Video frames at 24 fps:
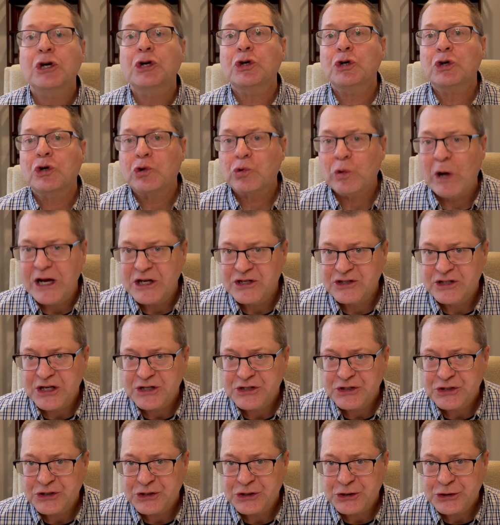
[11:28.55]

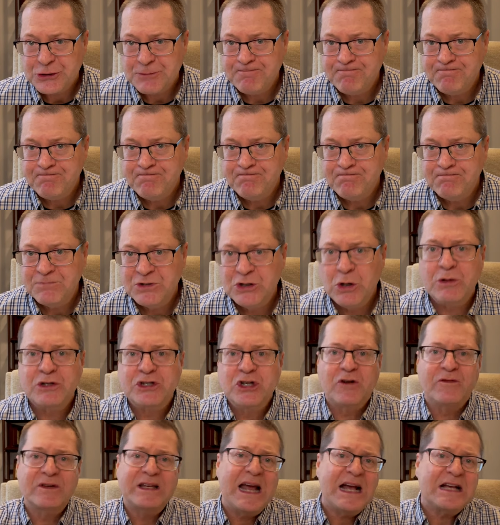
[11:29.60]
crisis. So
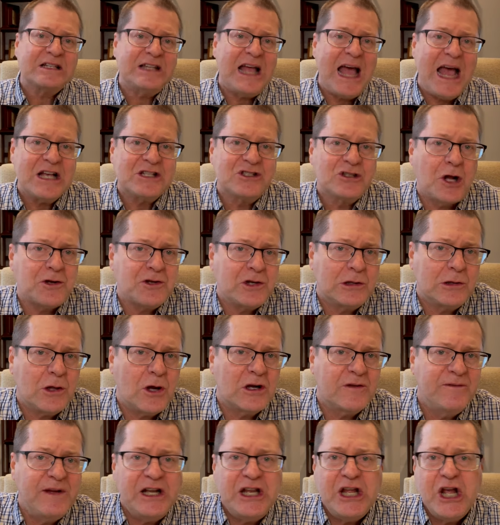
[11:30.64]
until the next Ask Dr.
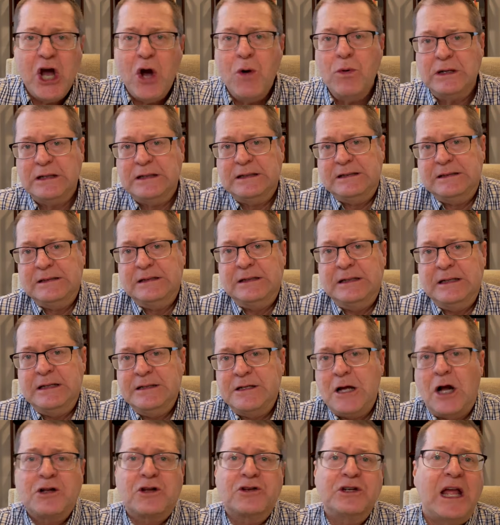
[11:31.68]
Clarke video,
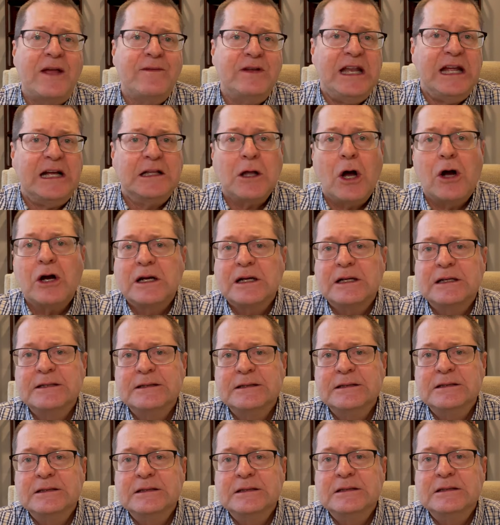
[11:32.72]
Dr. David E. Clarke,
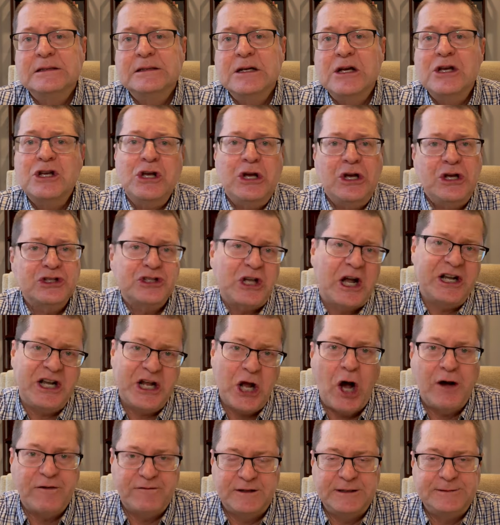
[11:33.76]
signing
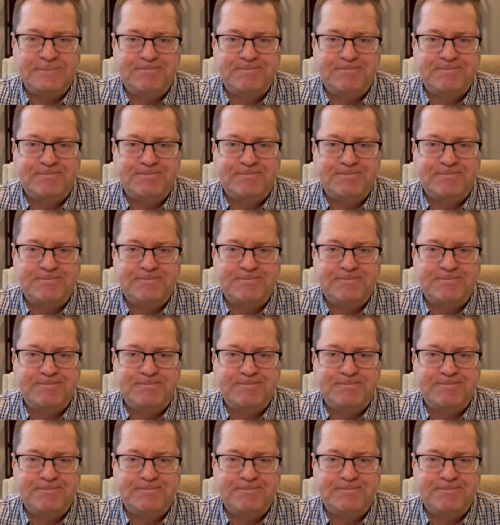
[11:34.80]
off.